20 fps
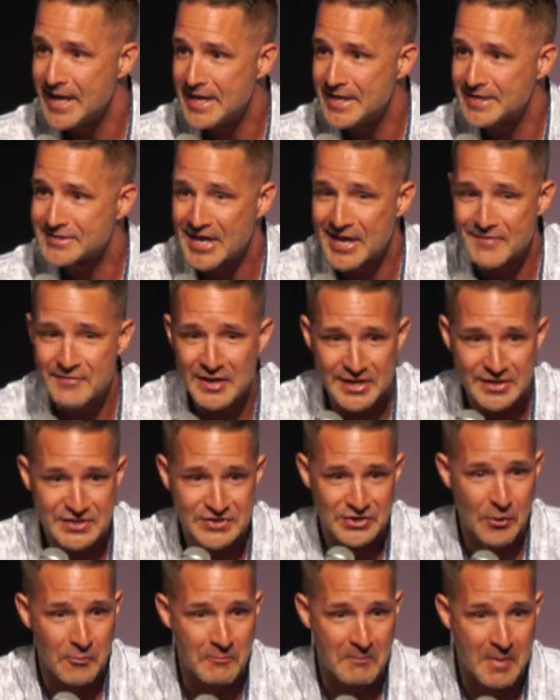has given us
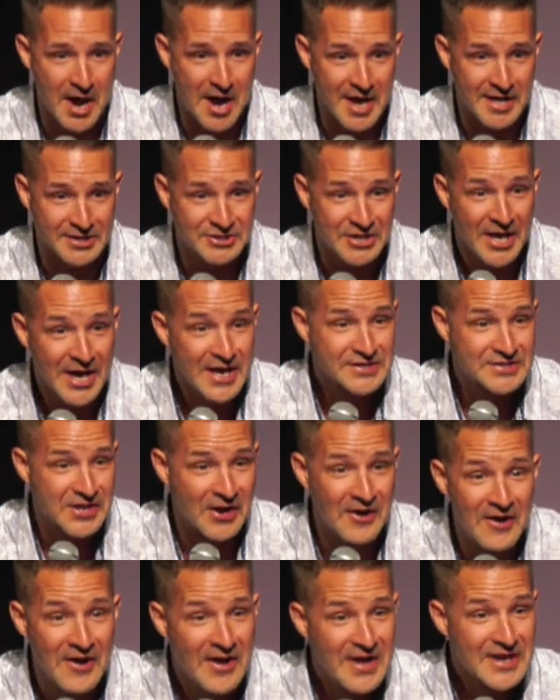so much. So,
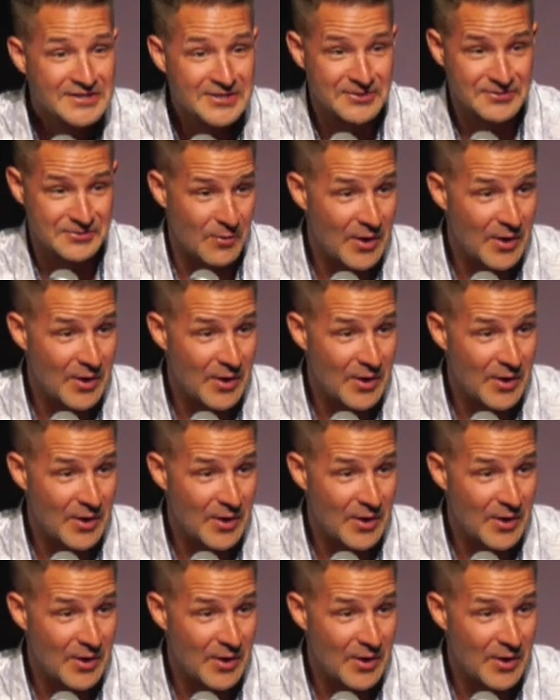so it's